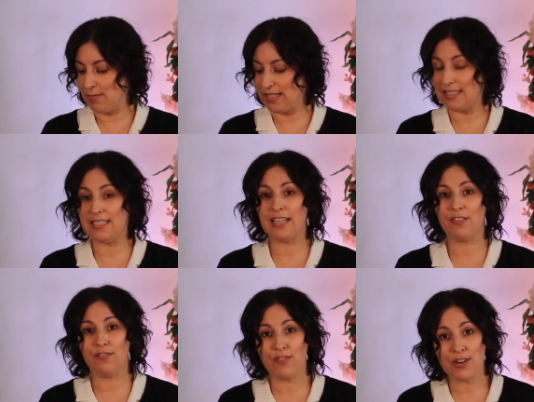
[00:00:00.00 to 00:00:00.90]
But seek
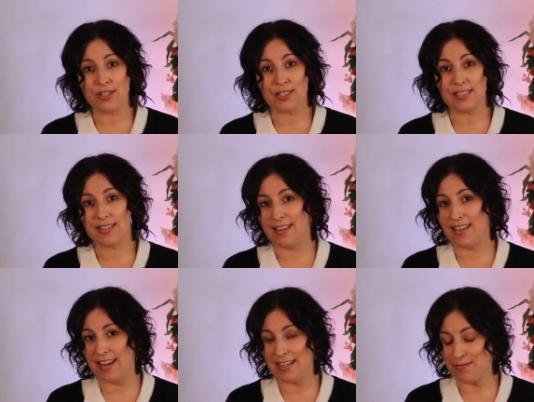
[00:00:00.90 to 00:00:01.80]
first the
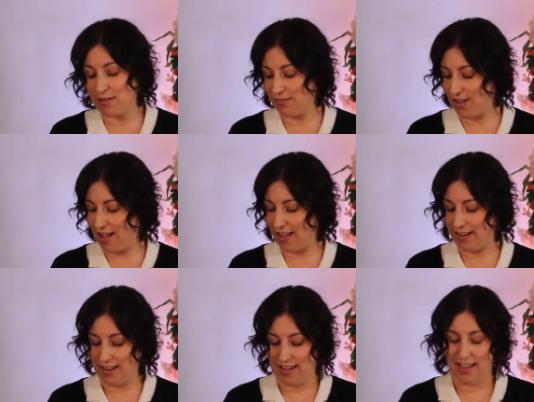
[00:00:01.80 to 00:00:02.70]
kingdom of
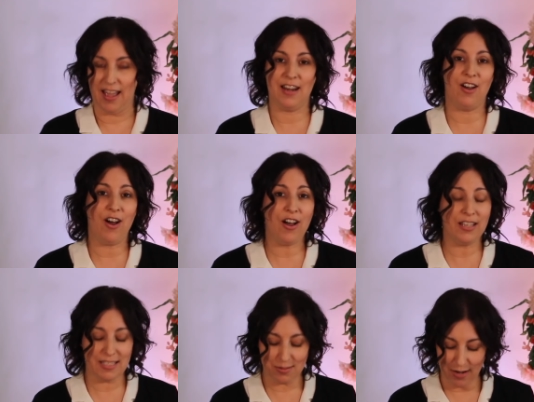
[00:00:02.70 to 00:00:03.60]
God and all
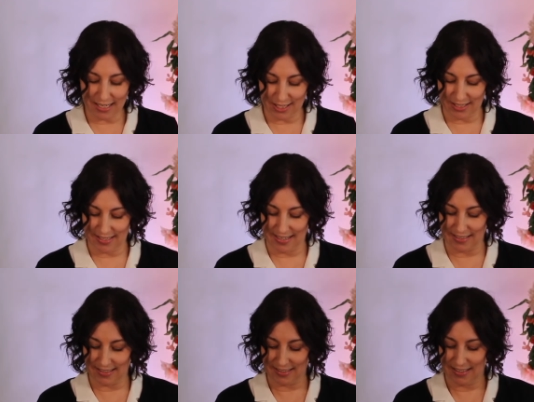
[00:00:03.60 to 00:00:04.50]
his
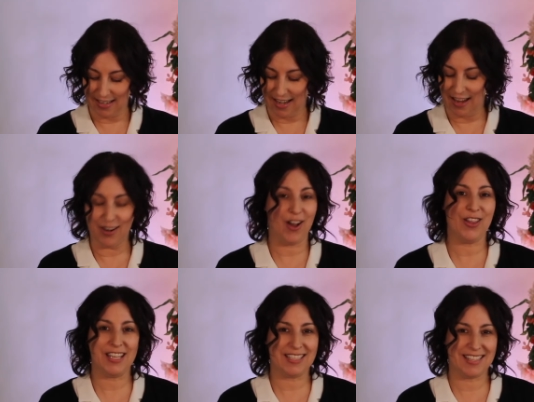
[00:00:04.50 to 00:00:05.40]
righteousness, and
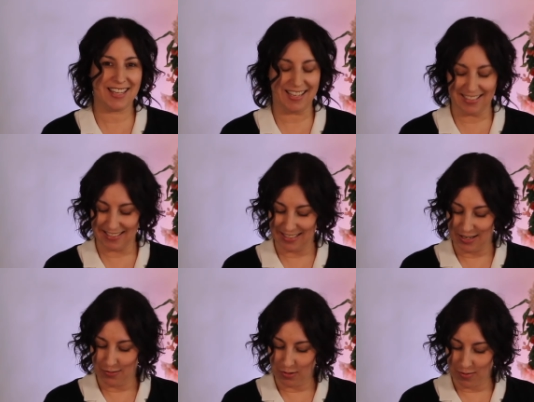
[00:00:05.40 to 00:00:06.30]
all these
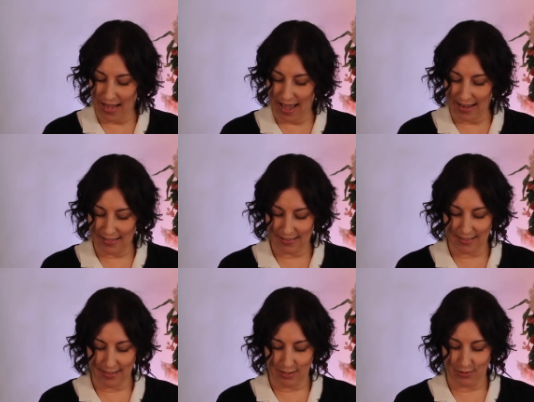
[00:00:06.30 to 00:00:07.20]
things will be added
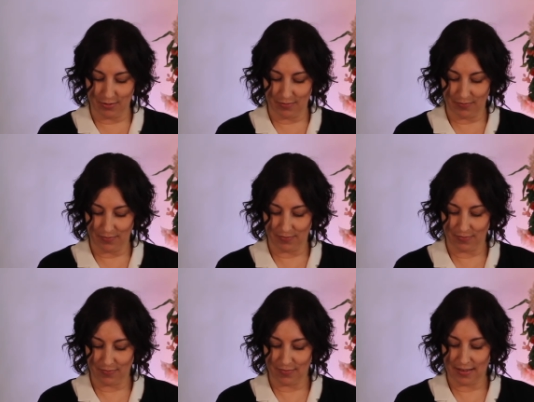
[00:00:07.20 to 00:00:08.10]
to
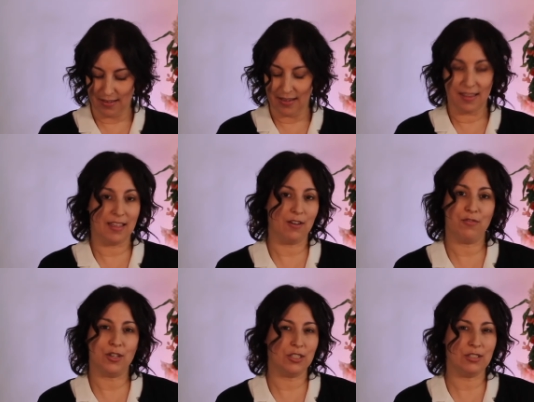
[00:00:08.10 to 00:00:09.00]
you.
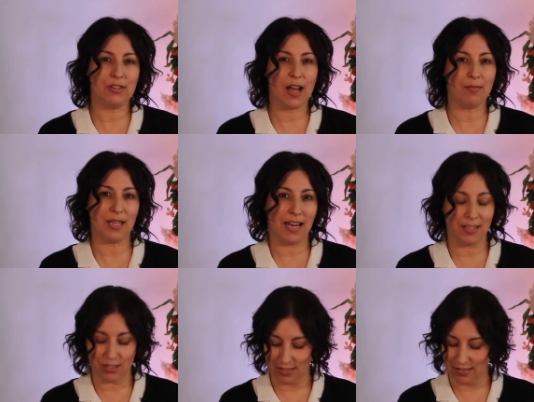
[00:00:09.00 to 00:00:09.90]
Therefore, do not be
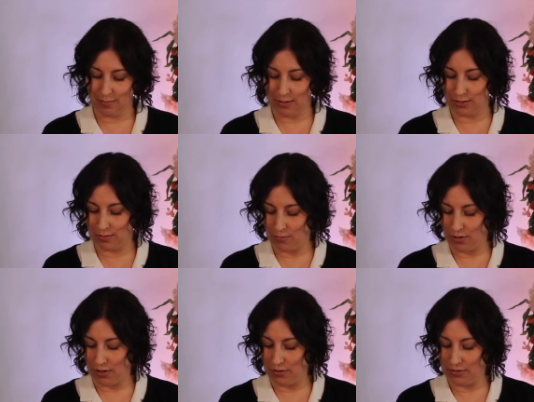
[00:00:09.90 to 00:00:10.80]
anxious about
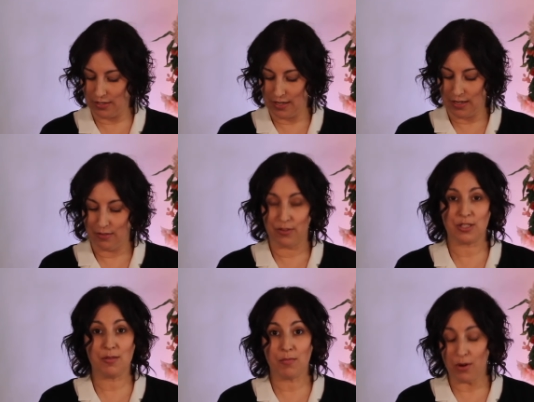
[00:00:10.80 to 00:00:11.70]
tomorrow, for
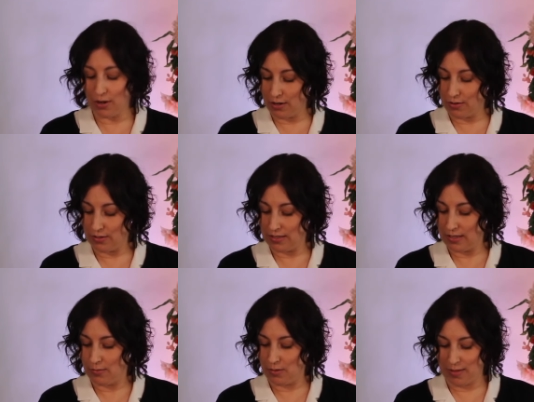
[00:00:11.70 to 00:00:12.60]
tomorrow
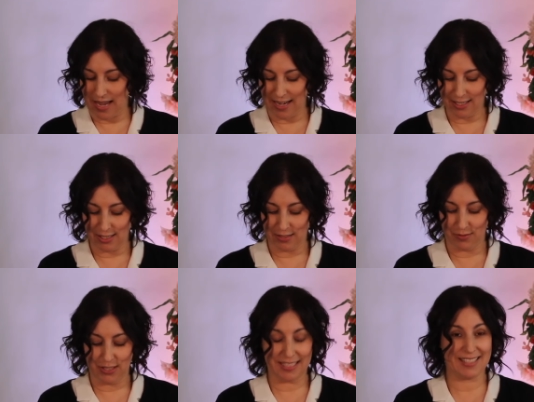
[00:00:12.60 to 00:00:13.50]
will be anxious
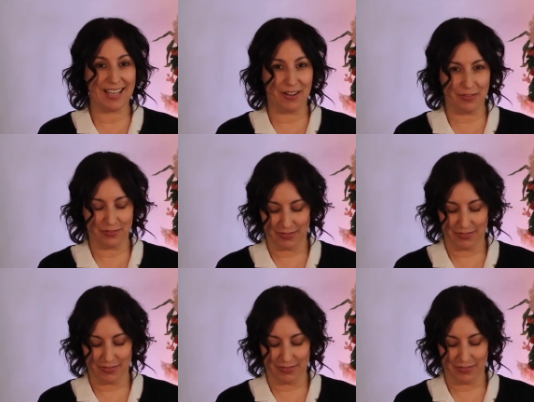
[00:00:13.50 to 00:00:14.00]
for itself.